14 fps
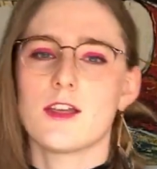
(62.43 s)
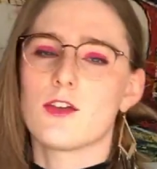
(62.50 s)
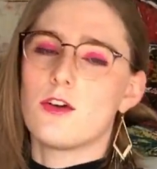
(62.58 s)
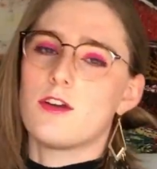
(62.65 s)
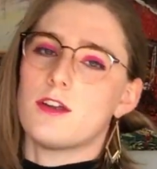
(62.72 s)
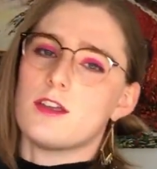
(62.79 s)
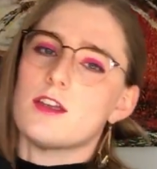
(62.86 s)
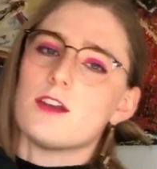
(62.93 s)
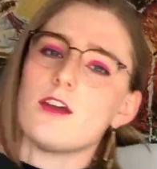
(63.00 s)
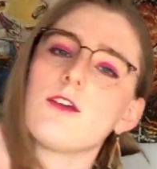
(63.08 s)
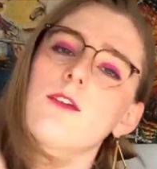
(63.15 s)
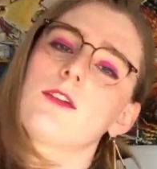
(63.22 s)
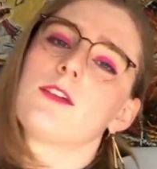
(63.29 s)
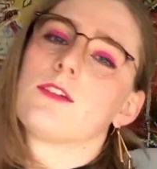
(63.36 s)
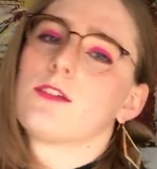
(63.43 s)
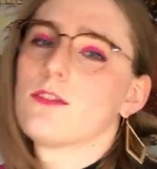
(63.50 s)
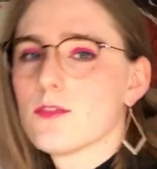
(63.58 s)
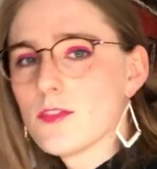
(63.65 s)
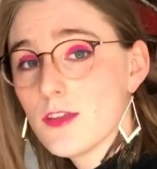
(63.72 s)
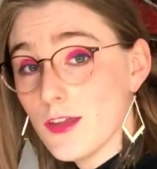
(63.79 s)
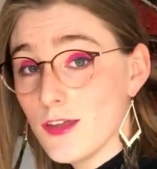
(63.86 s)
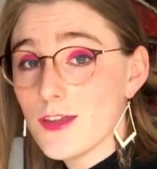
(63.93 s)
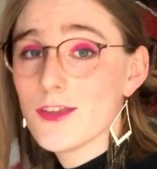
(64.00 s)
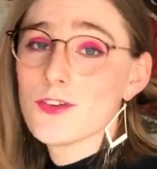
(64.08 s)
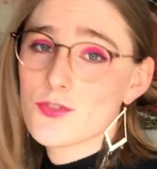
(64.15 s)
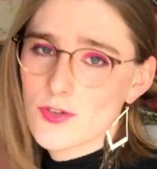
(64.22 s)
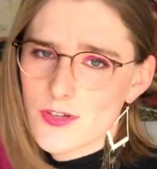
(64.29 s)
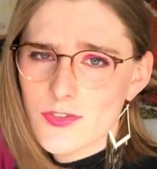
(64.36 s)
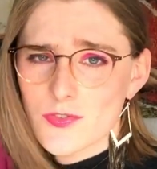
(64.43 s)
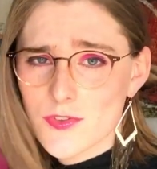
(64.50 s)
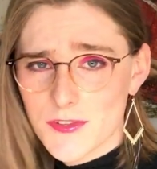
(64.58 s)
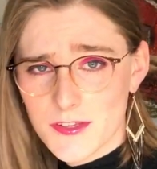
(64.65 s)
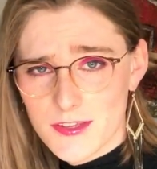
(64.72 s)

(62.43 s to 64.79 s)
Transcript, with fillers: gotta, you know, dress for the